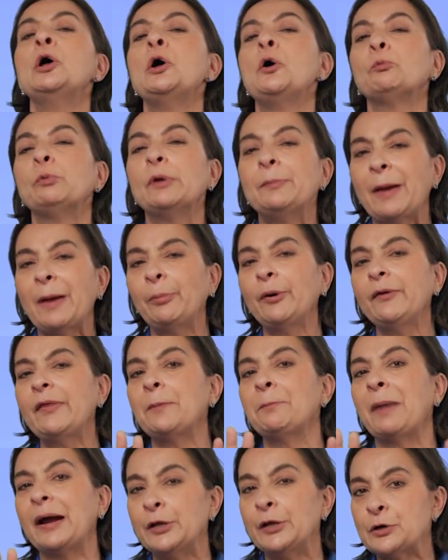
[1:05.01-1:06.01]
Remember that
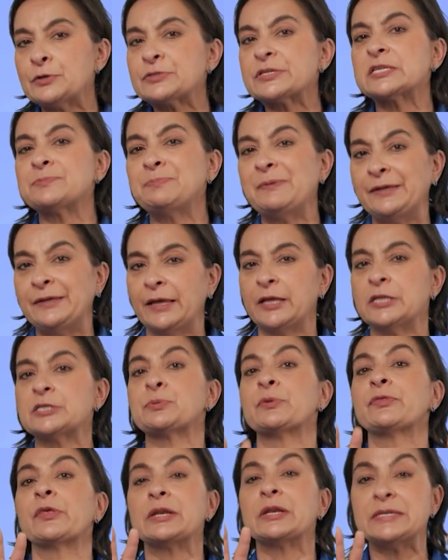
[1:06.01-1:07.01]
meiosis begins
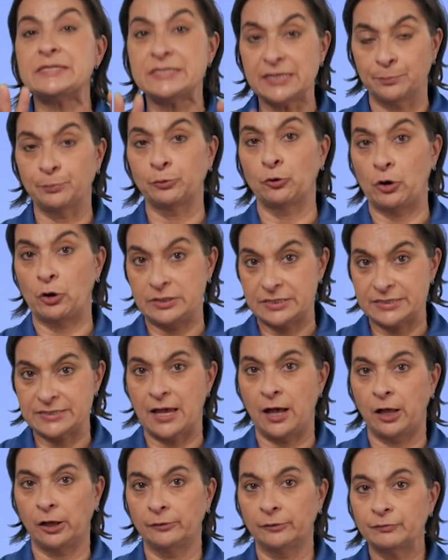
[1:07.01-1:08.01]
with a diploid
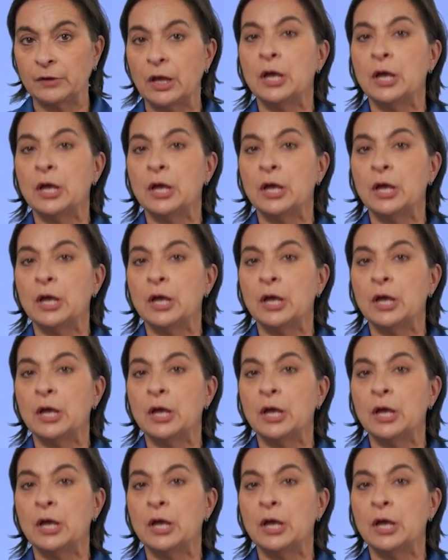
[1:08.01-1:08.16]
cell,